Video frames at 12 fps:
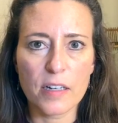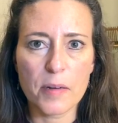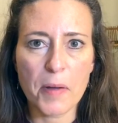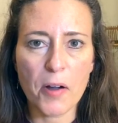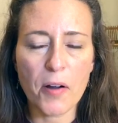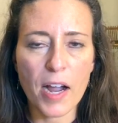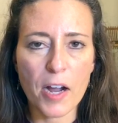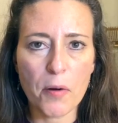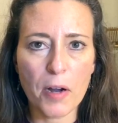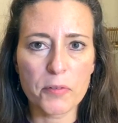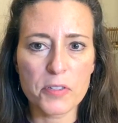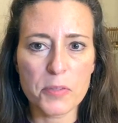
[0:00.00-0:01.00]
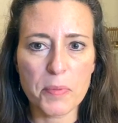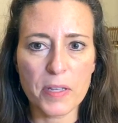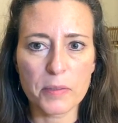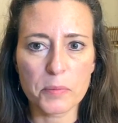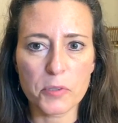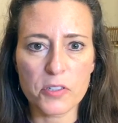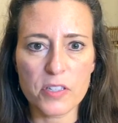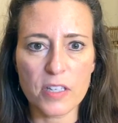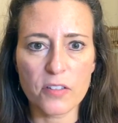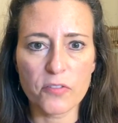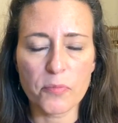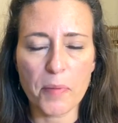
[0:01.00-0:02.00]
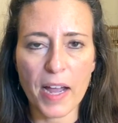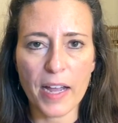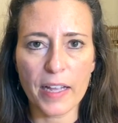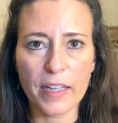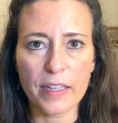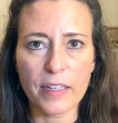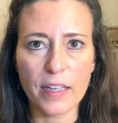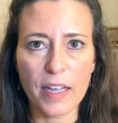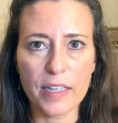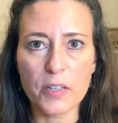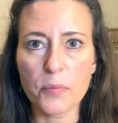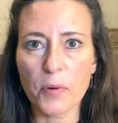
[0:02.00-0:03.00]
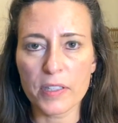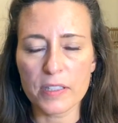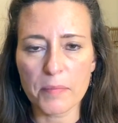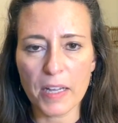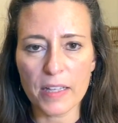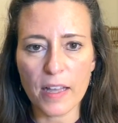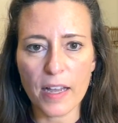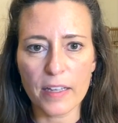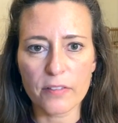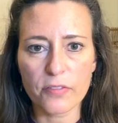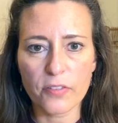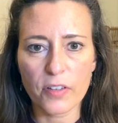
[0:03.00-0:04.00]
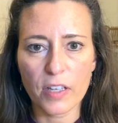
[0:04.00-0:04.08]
about how I was being perceived by anyone in my life.